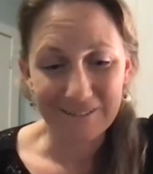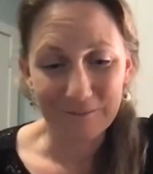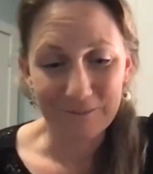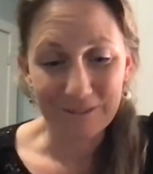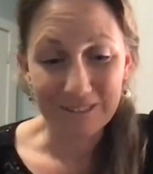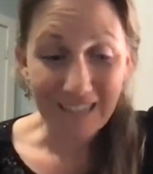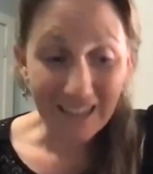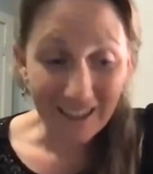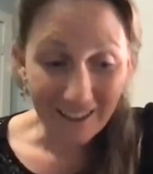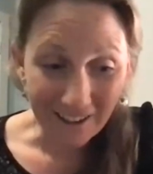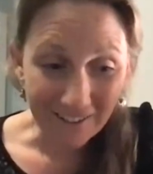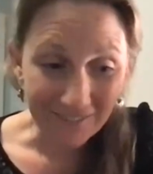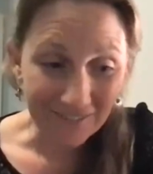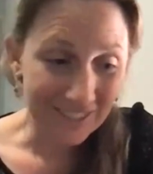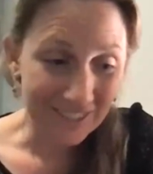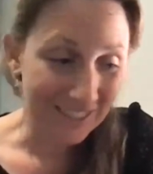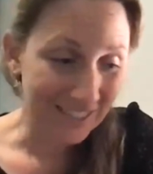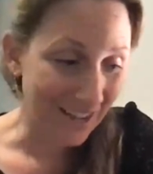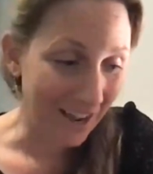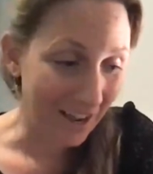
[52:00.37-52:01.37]
But yeah,
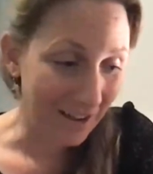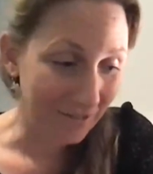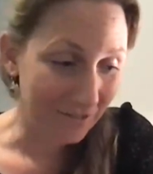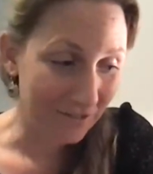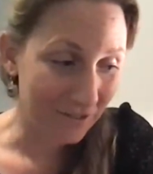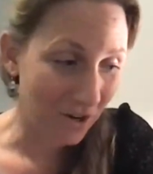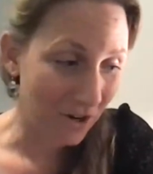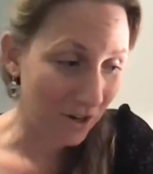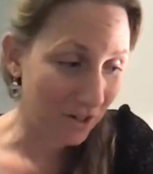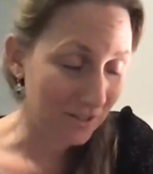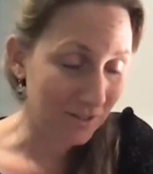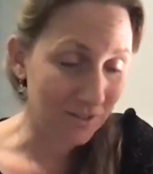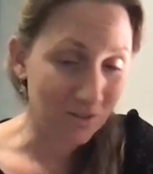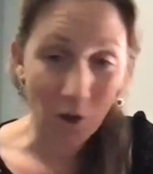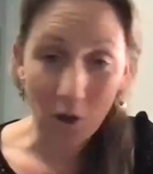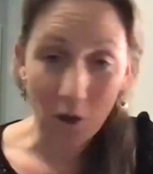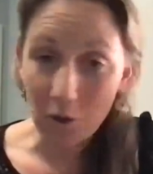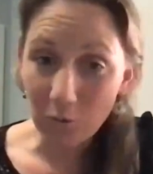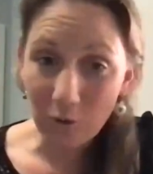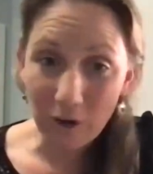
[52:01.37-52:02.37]
I've taught
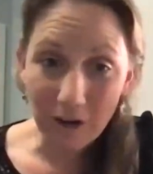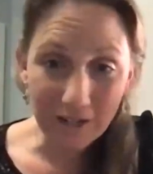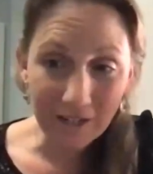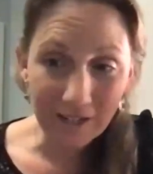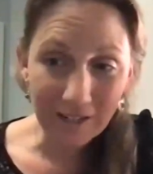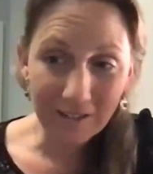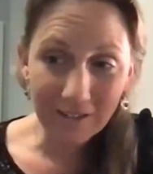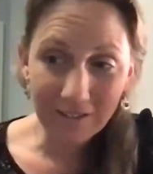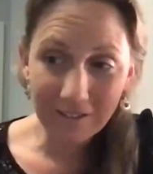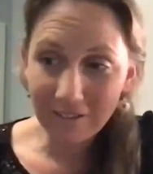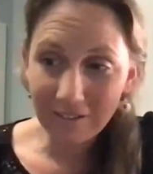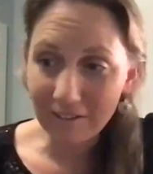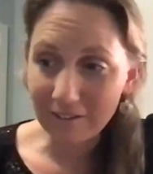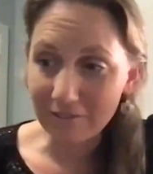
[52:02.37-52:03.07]
songwriting,